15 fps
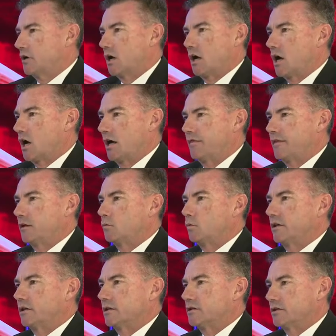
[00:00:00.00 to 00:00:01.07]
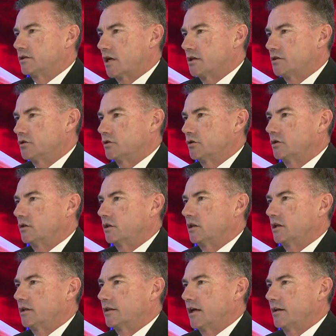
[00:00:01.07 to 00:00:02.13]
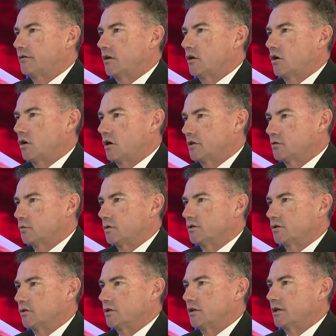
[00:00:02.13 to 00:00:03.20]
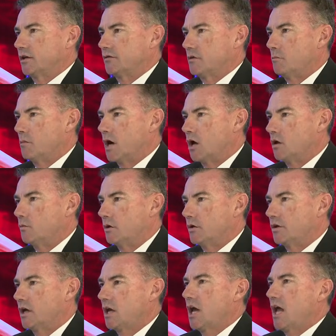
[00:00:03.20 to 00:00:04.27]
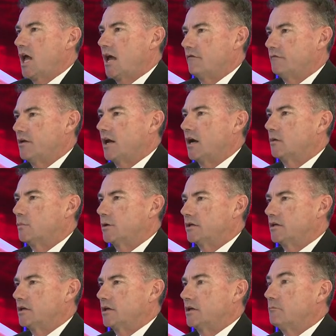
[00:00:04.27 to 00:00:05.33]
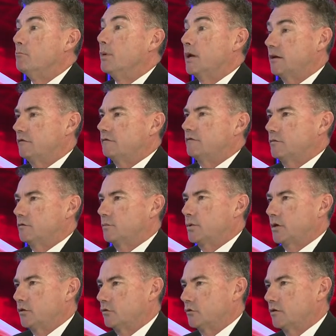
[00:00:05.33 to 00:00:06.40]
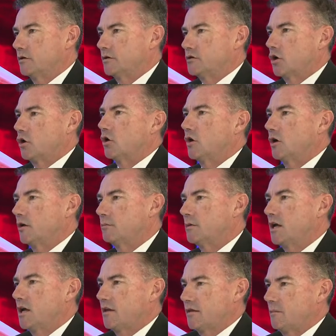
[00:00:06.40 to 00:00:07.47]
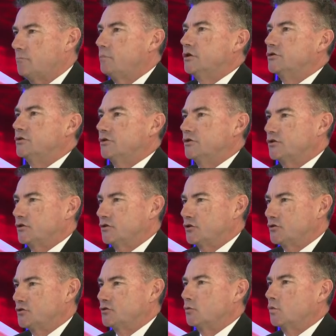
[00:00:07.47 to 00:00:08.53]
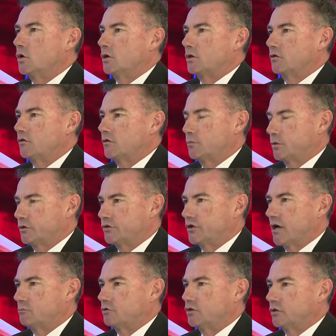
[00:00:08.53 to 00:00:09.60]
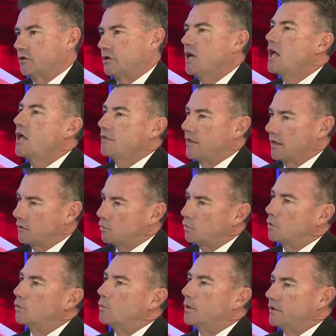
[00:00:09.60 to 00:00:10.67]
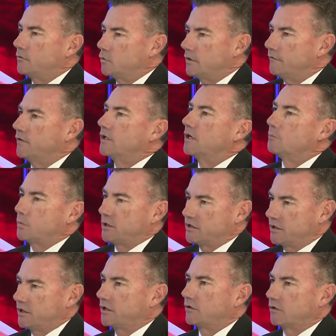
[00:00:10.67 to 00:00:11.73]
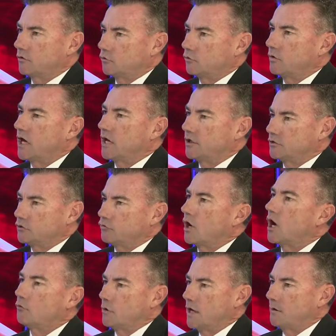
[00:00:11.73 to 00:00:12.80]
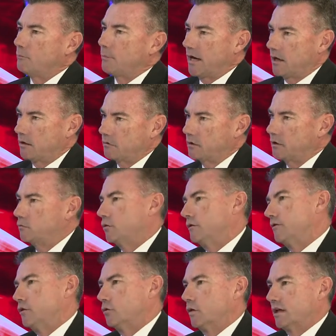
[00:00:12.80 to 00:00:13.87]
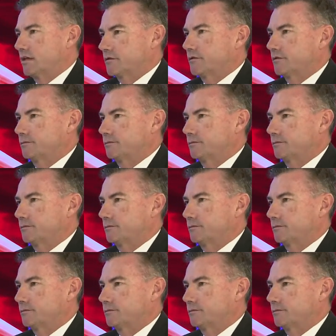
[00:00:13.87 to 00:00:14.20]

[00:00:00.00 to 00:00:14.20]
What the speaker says: I think we can say certainly that the heights we're seeing at the moment have now been embedded for a period of time, that business needs to work on the presumption that it will be within a particular range around parity with US.